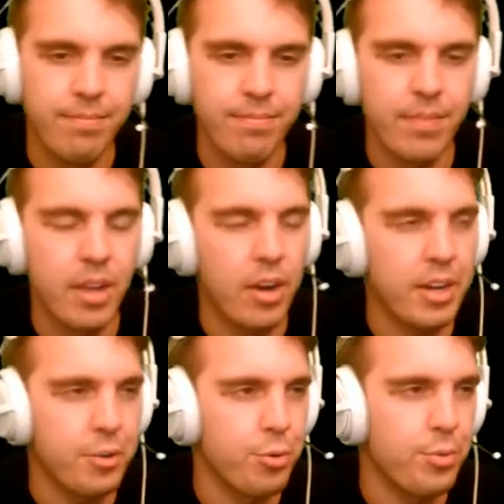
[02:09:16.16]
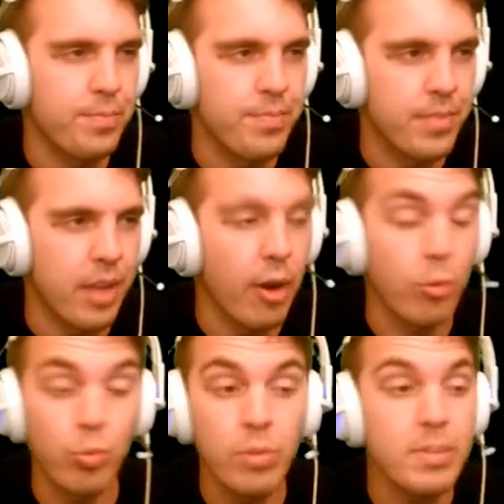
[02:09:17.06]
All right, cool. All
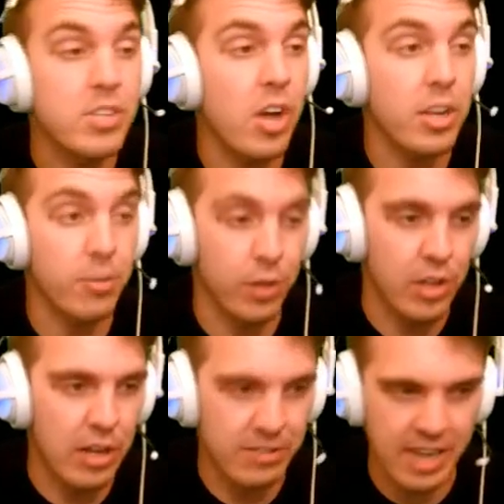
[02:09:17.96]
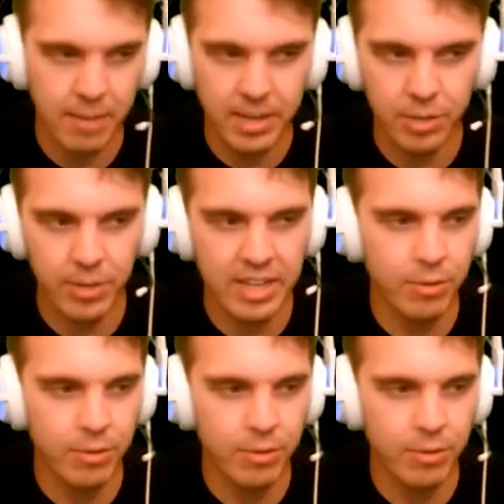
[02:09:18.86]
right, we've been talking for a long time, by the way.